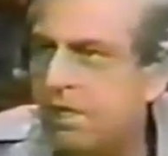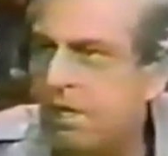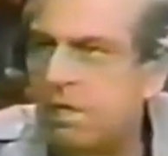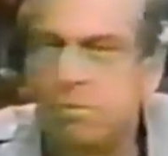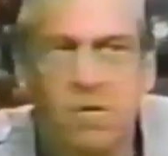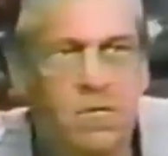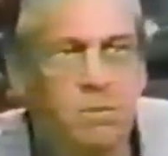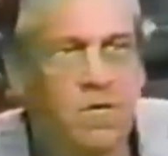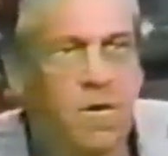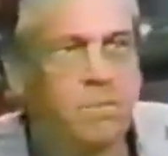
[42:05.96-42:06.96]
or the money
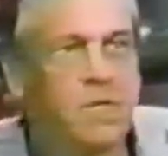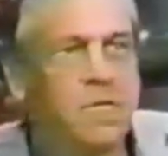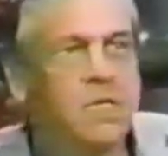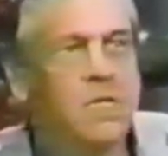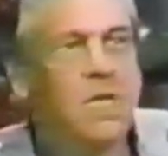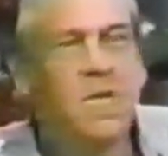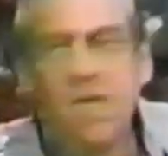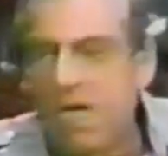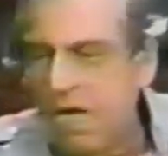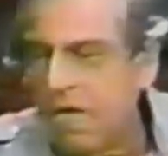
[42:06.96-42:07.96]
monopoly,
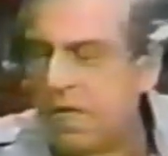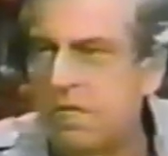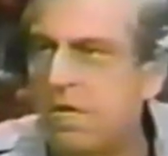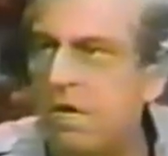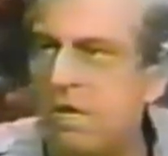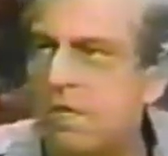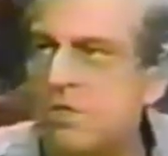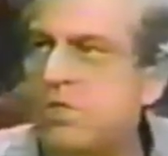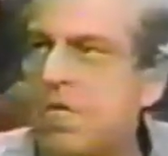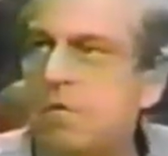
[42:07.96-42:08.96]
there are the
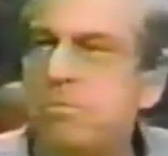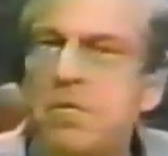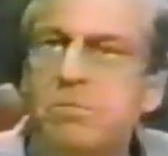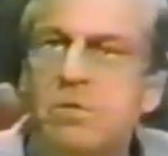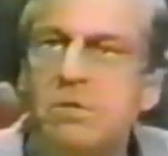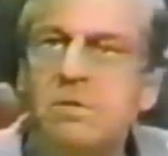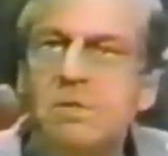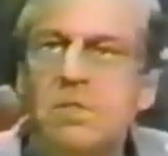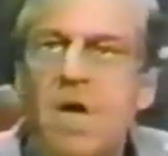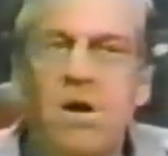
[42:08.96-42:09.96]
same people.
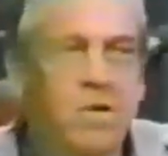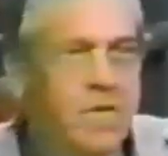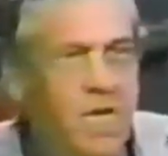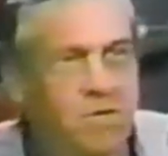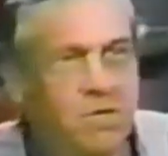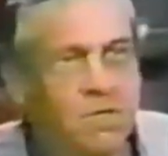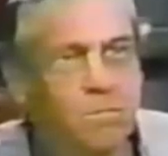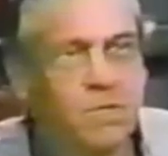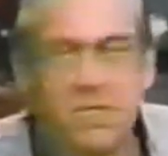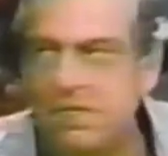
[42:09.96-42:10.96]
I already have their
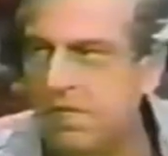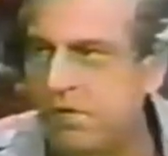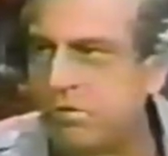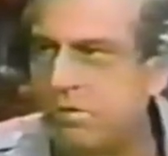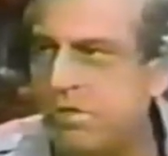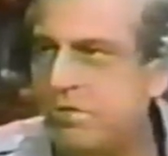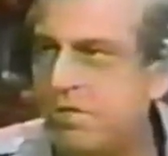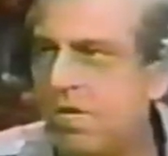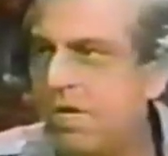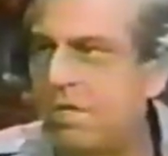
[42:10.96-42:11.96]
complete histories,
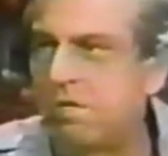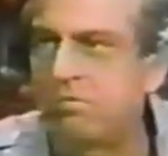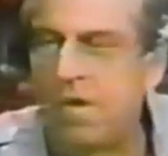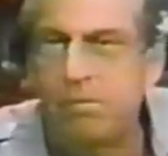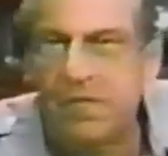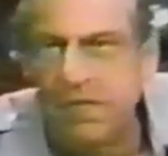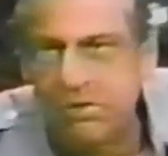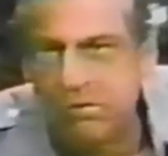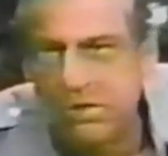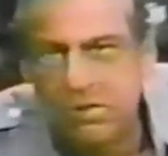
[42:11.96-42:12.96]
their family
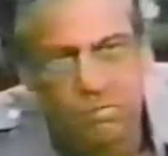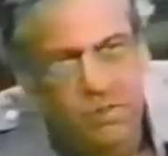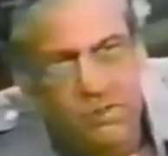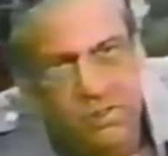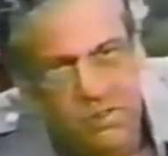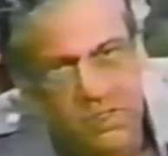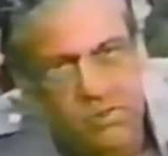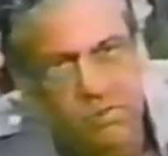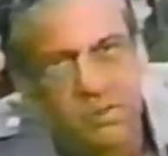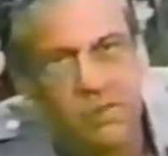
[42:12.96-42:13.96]
histories, their business
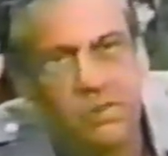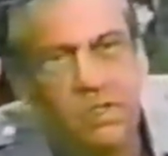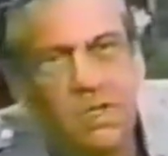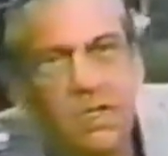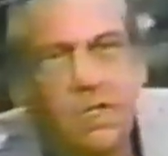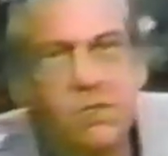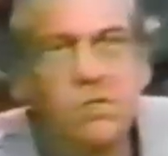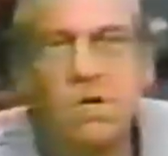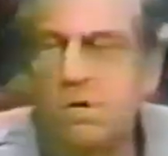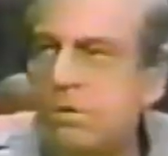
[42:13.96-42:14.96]
histories.
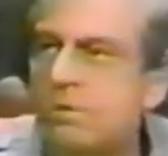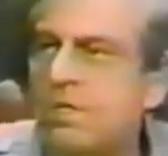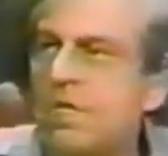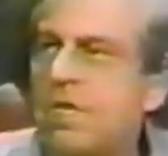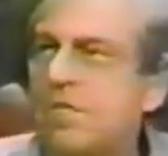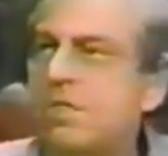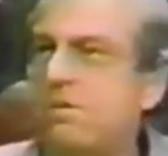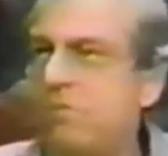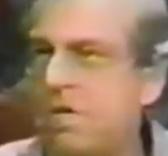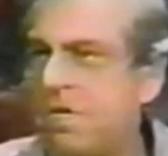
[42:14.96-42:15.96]
So it's a
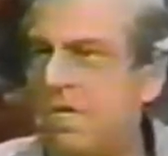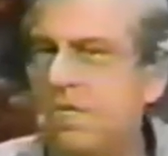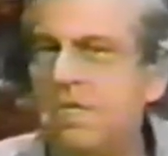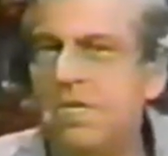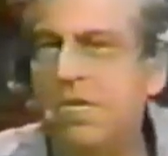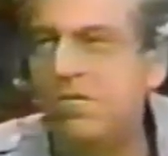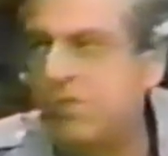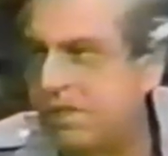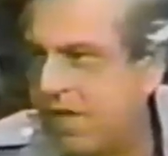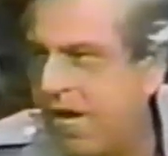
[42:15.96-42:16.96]
very easy
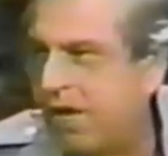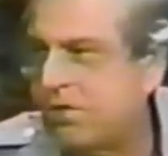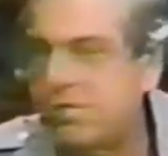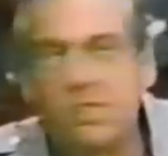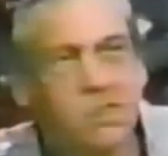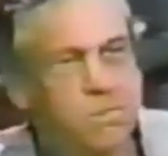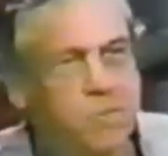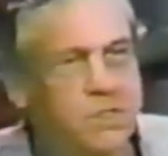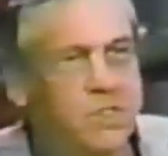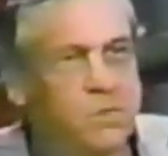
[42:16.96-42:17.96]
task to
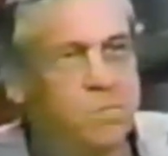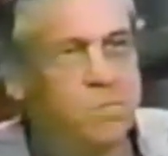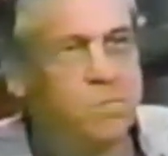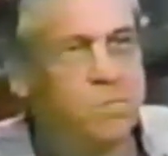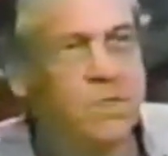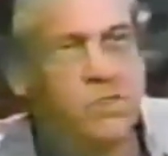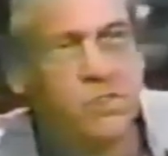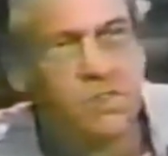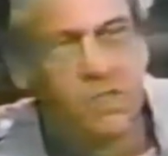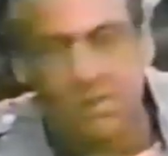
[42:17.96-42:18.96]
put these
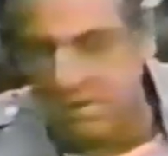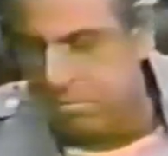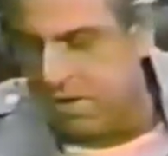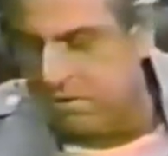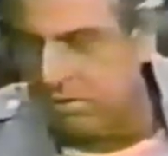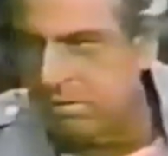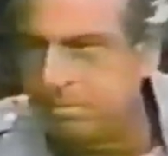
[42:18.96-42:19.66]
pieces into the puzzle.